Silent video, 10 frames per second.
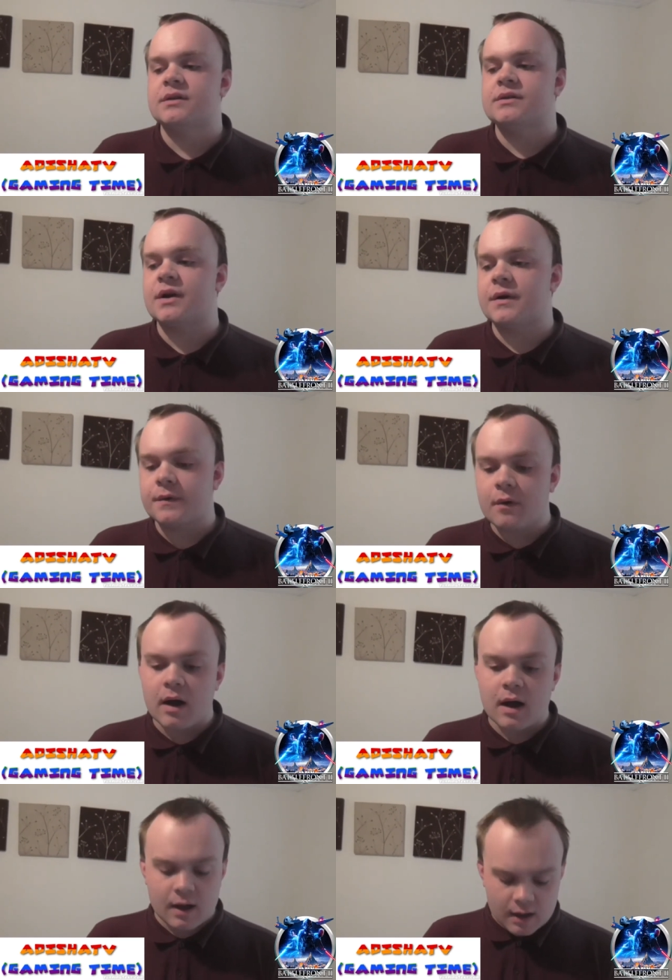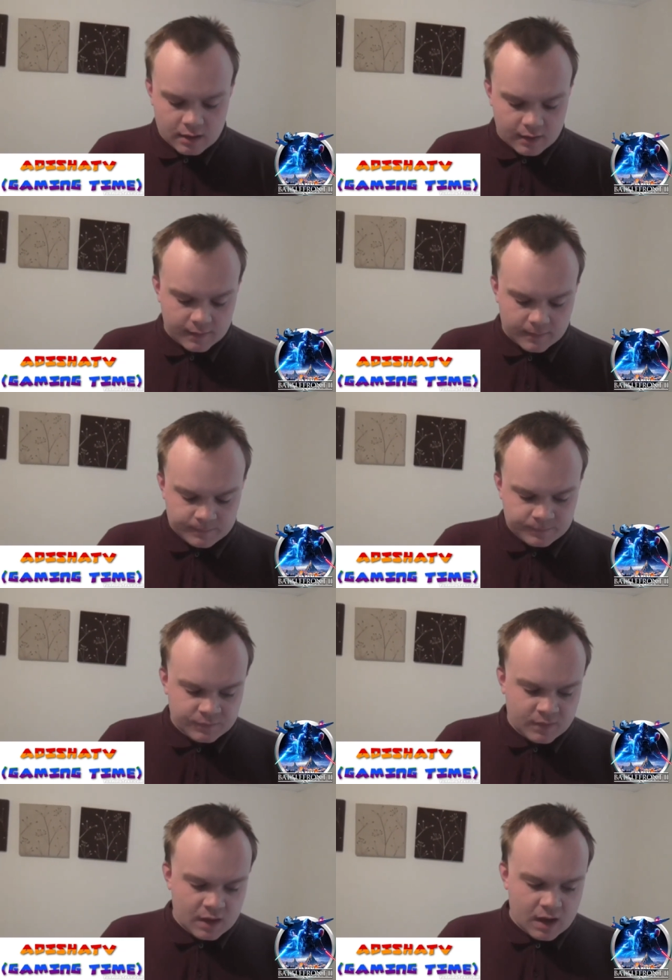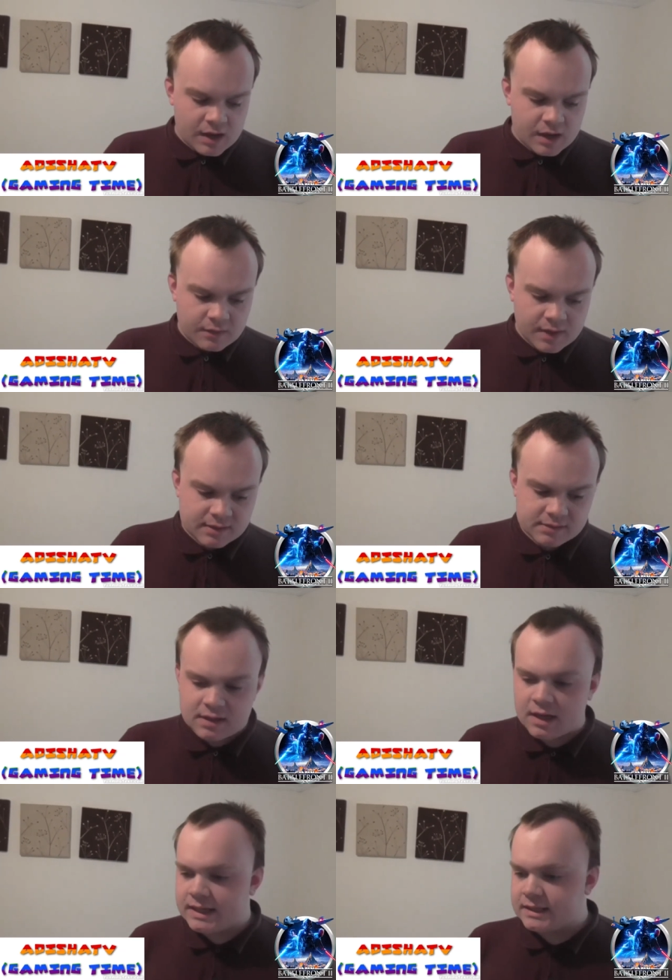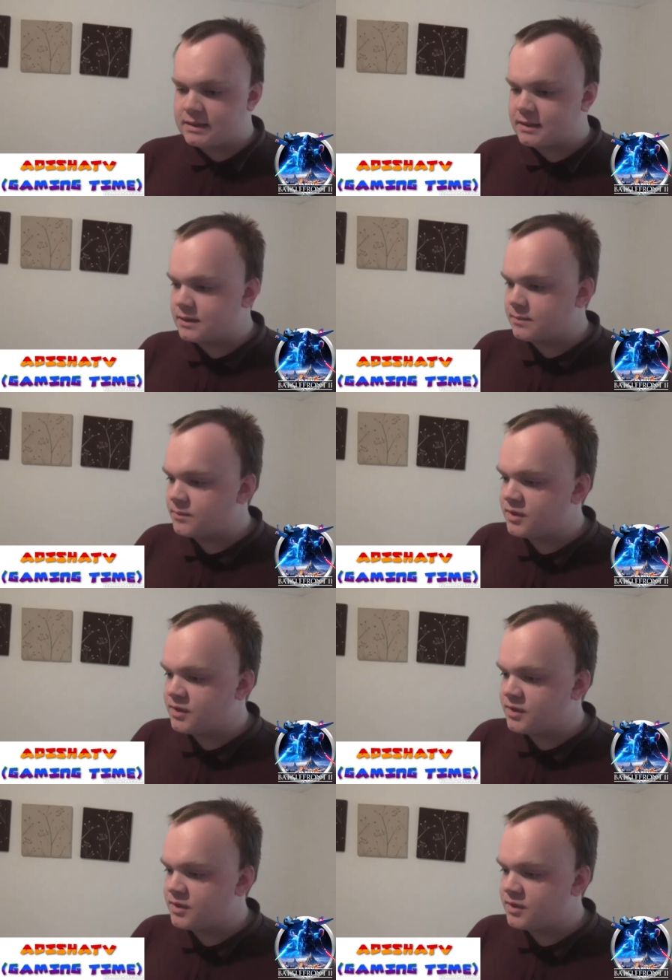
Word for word: So, uh, look, I know that DICE